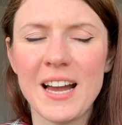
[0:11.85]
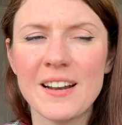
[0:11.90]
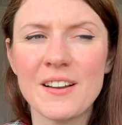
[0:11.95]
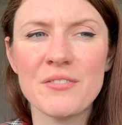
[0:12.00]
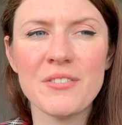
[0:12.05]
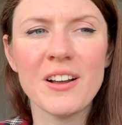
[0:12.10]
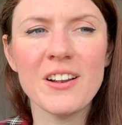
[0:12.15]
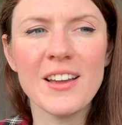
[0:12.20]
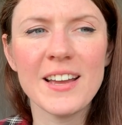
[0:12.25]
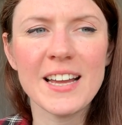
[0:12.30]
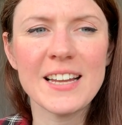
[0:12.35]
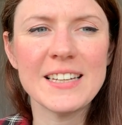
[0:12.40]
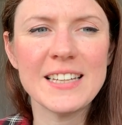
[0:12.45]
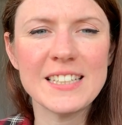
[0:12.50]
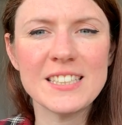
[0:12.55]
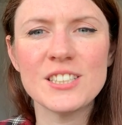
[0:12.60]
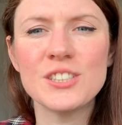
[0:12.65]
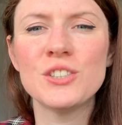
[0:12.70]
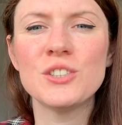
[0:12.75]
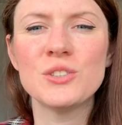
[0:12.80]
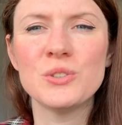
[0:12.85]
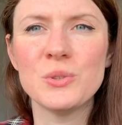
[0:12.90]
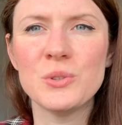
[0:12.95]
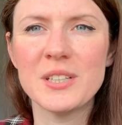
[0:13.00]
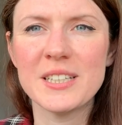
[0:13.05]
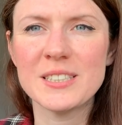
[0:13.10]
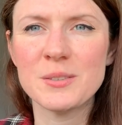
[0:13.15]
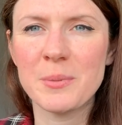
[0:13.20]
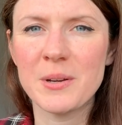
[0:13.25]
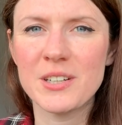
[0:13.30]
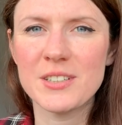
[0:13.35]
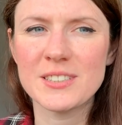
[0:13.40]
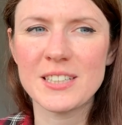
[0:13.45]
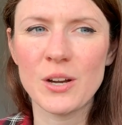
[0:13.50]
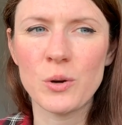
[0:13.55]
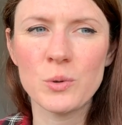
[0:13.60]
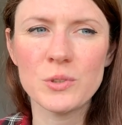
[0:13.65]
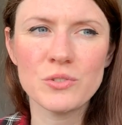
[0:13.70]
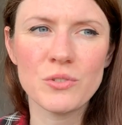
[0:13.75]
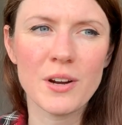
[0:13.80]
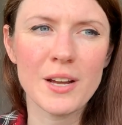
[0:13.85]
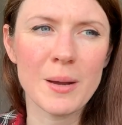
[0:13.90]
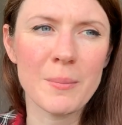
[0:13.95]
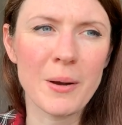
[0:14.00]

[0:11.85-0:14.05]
and I felt like I needed to do this because I always write